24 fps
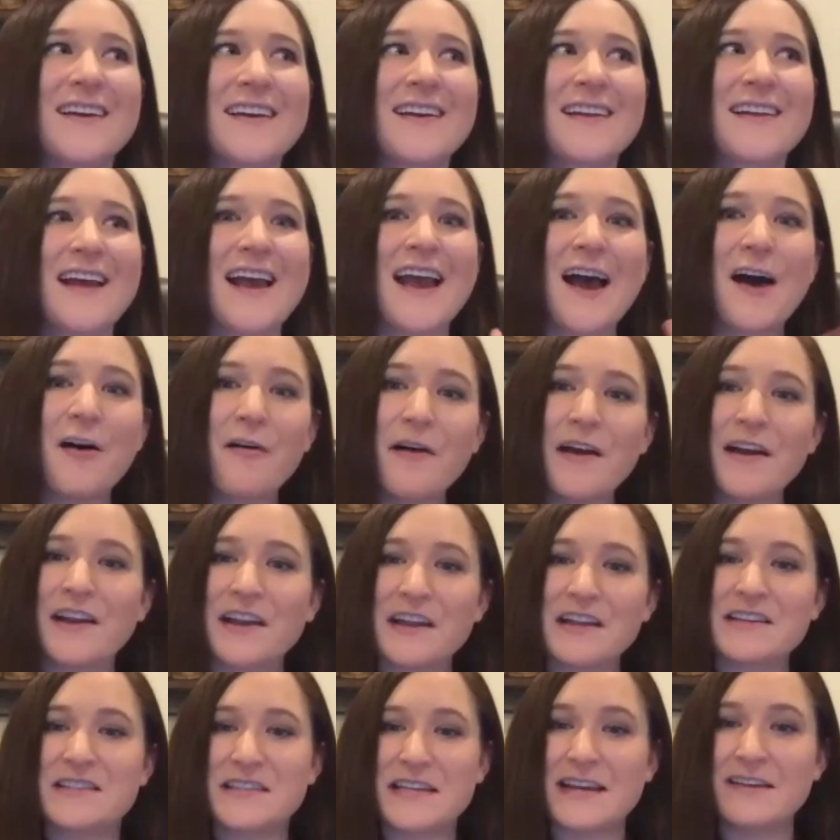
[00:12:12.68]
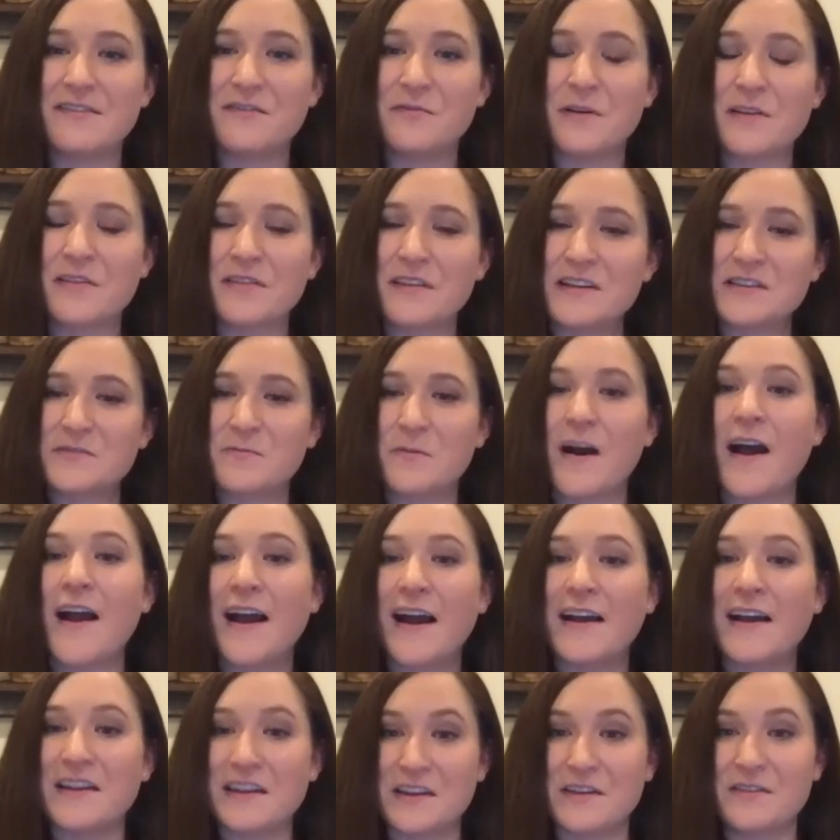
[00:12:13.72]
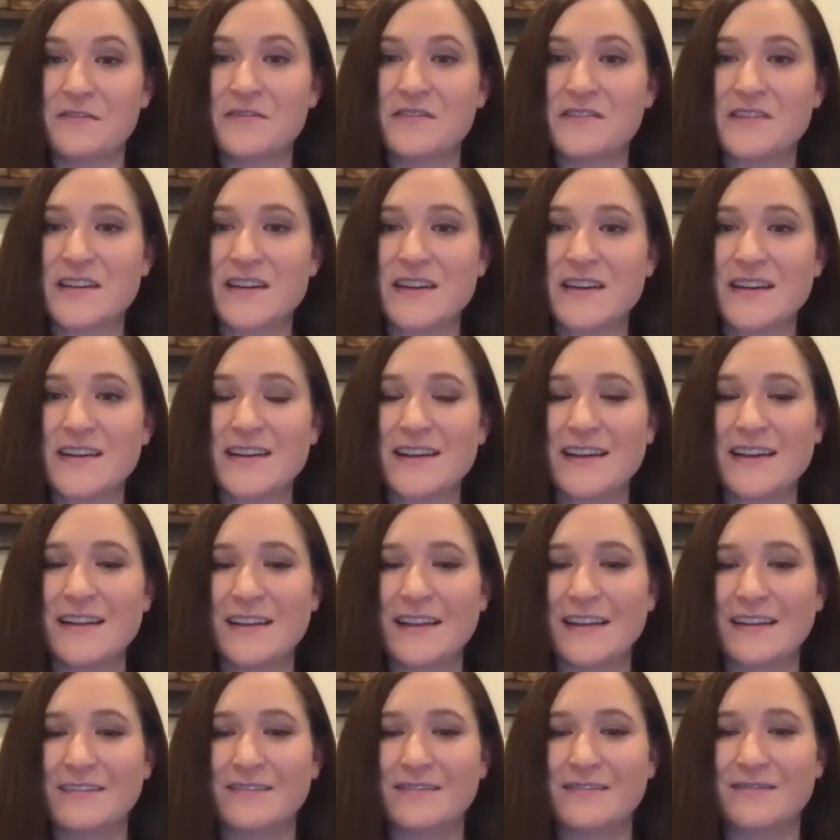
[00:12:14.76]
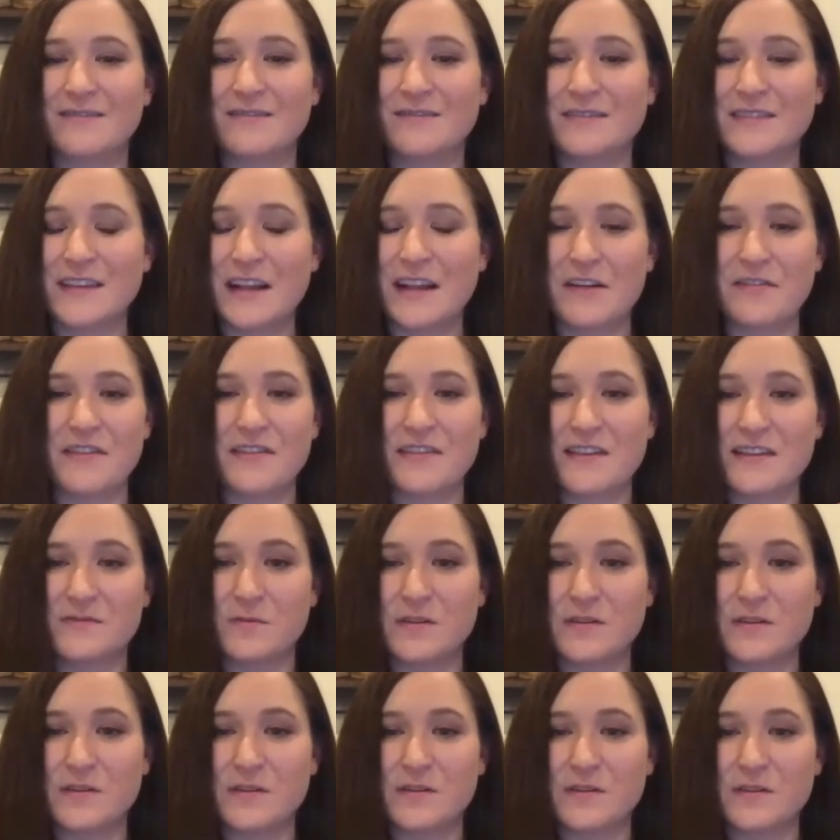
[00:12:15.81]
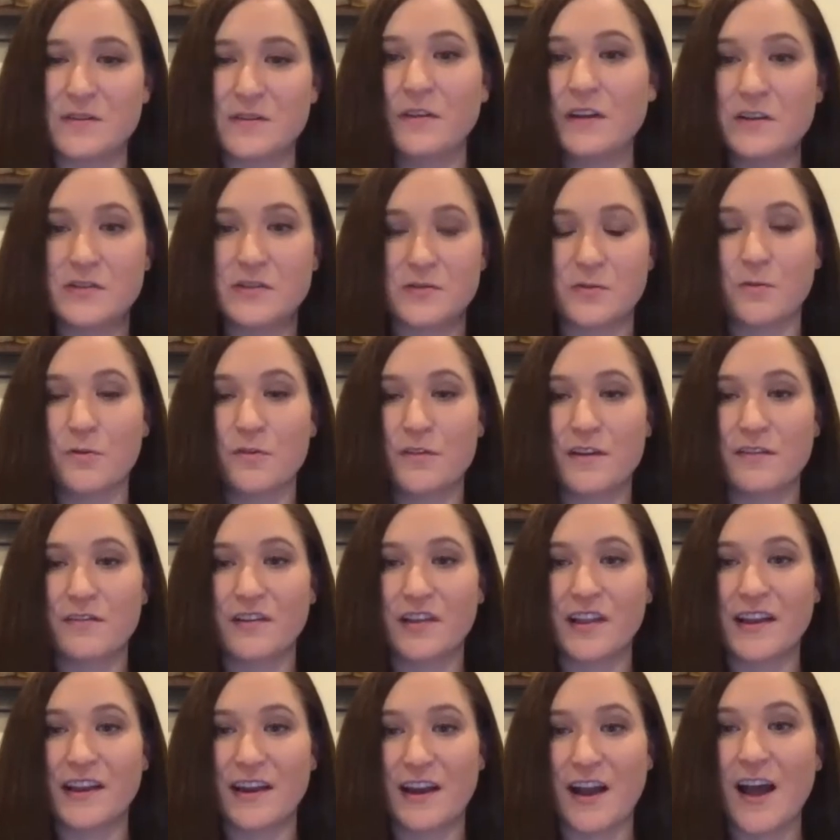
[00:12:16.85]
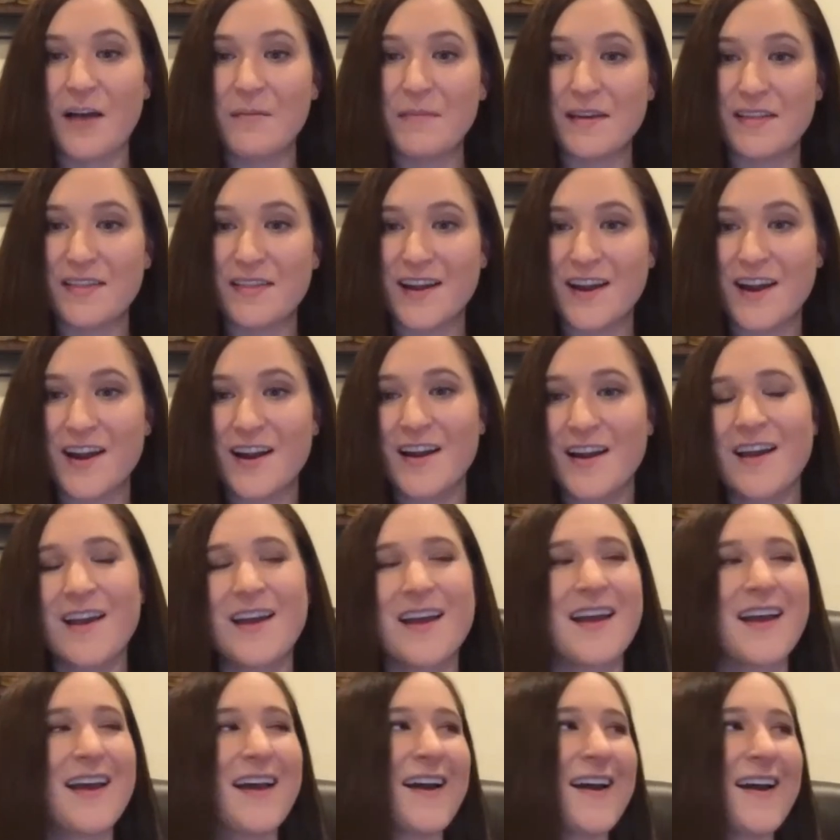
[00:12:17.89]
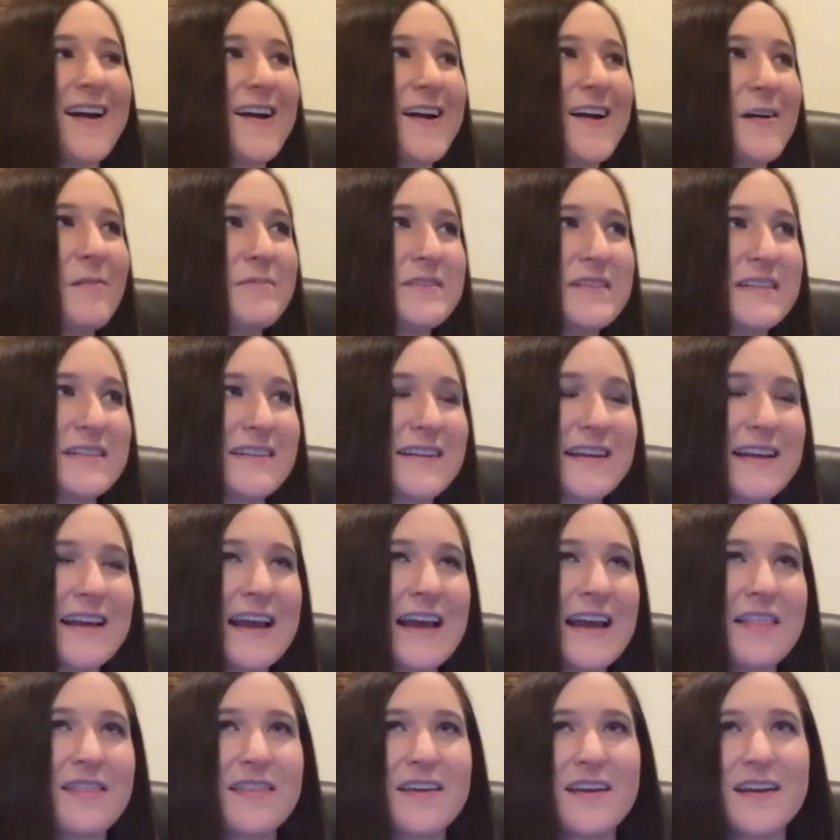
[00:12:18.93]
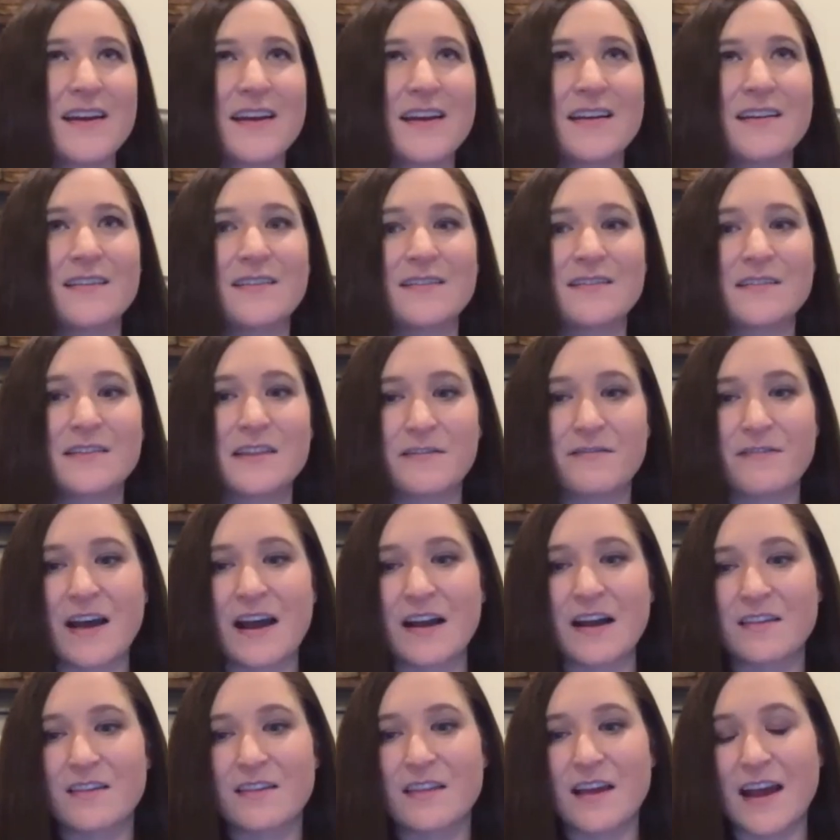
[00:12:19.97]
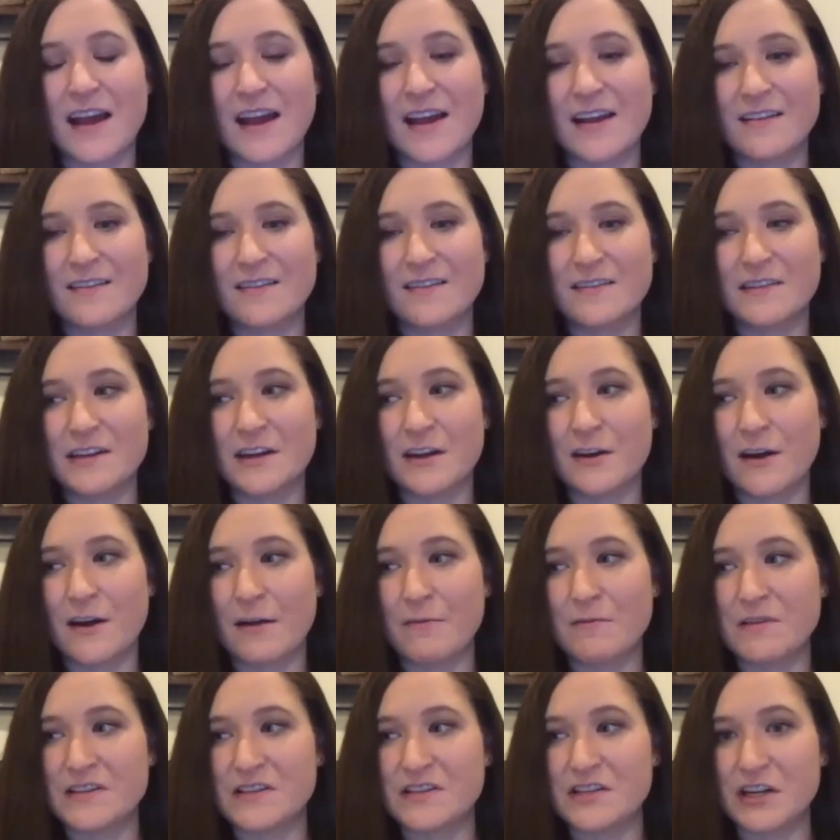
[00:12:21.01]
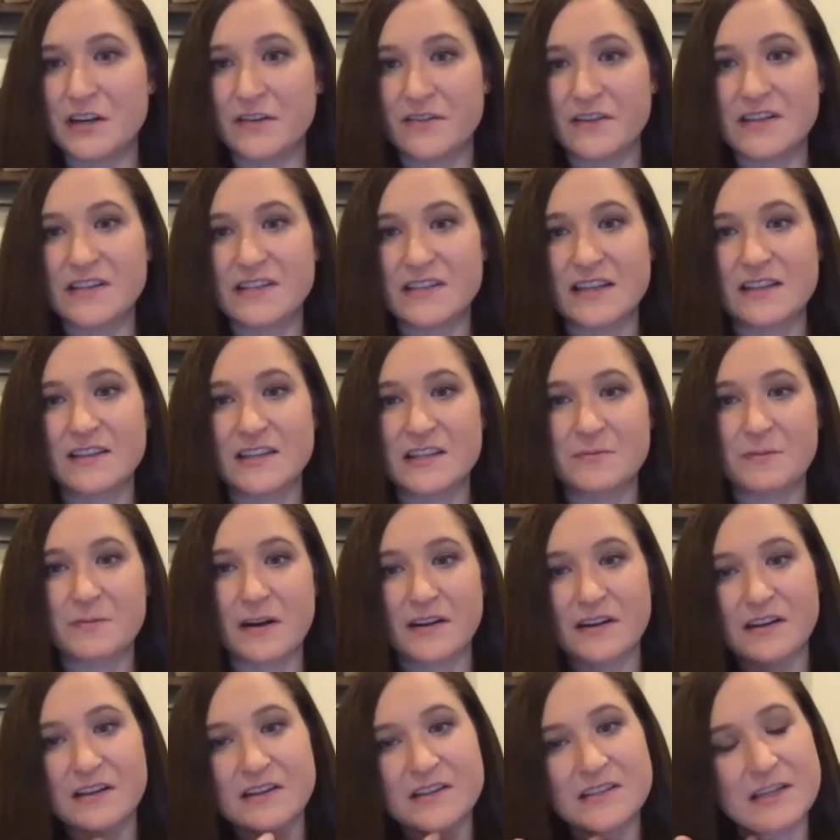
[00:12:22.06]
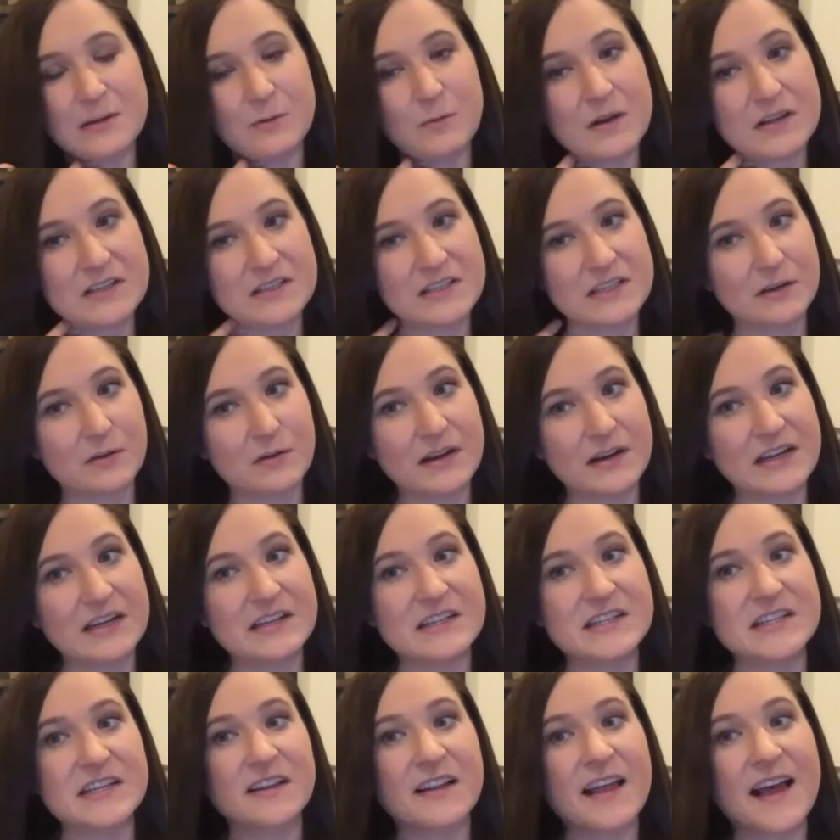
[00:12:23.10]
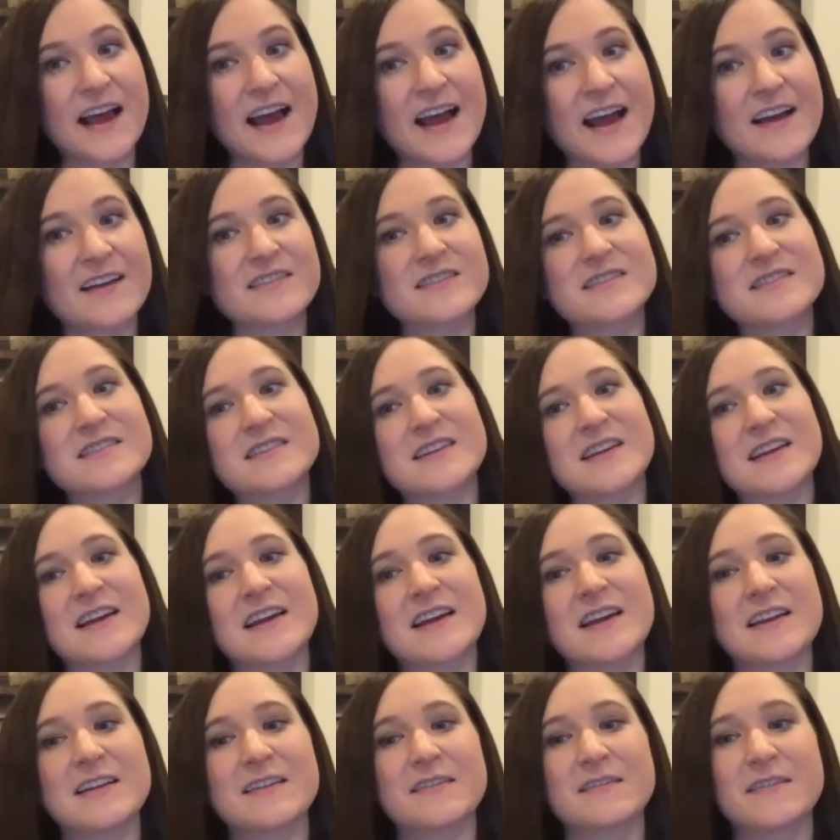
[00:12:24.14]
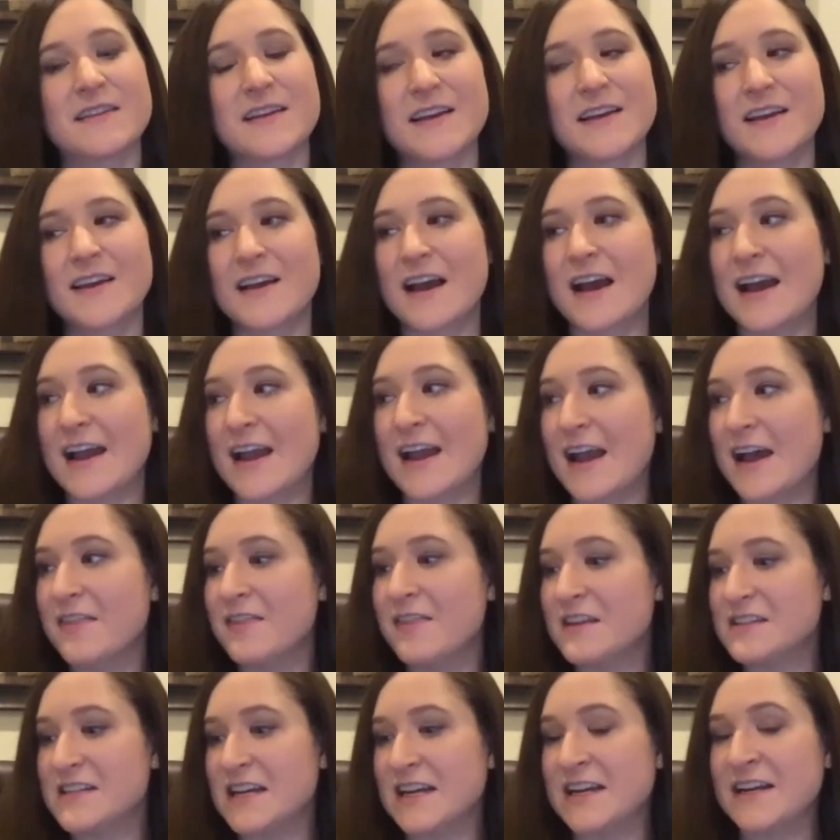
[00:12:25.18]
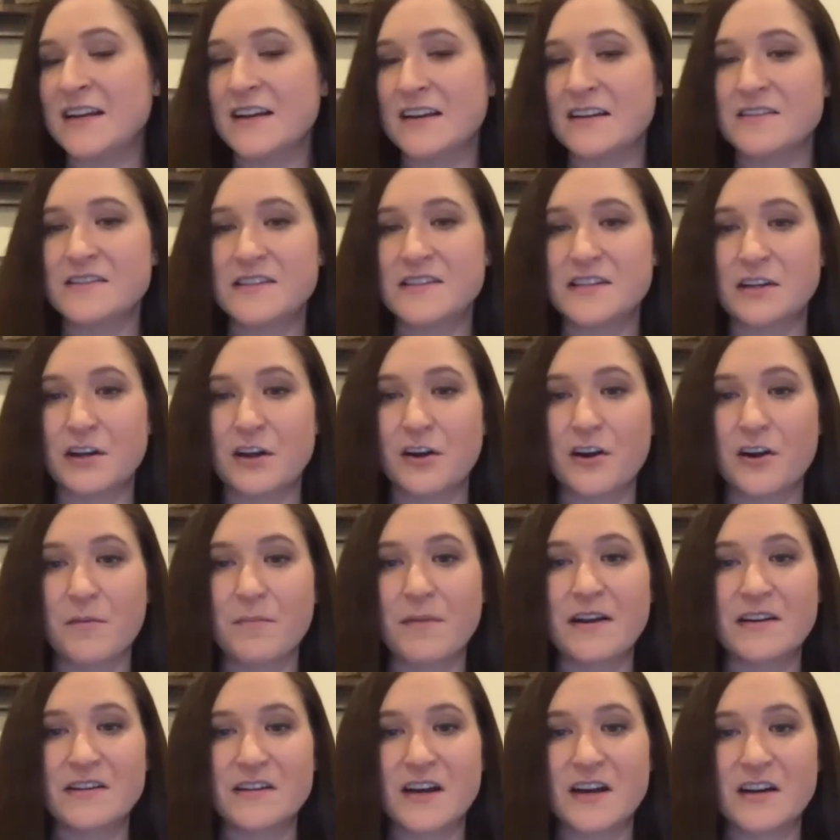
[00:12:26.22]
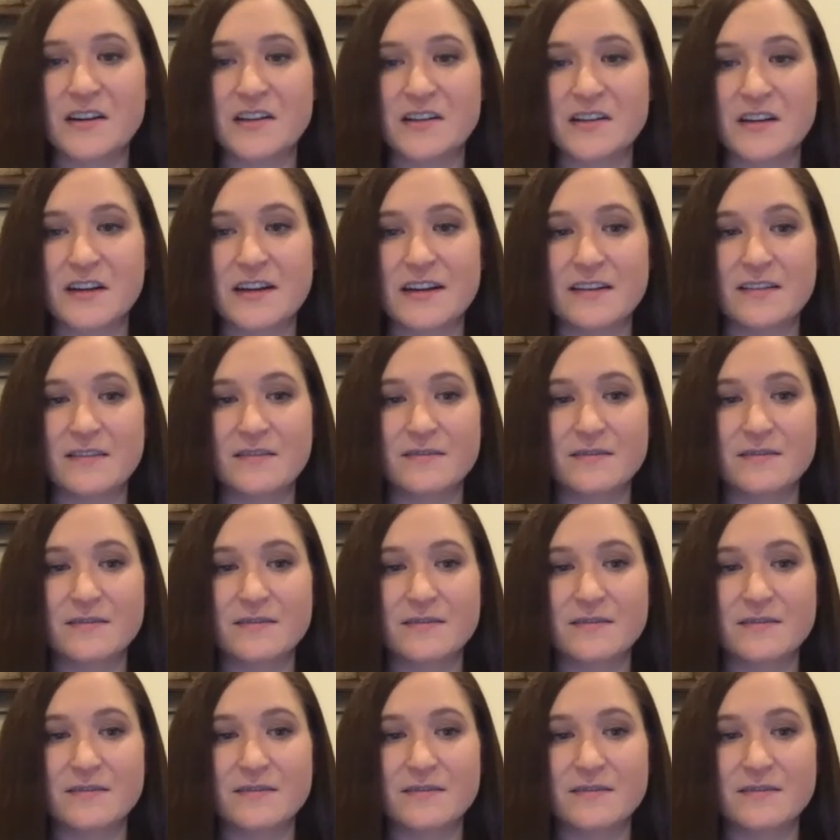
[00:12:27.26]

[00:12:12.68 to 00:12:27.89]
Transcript: how i conceived with this why i used it and like you know that this was the only tool that really got me there yeah um, to and then the fact that you know i was nervous that this pregnancy wasn't going to last and i had the data to go to my doctor and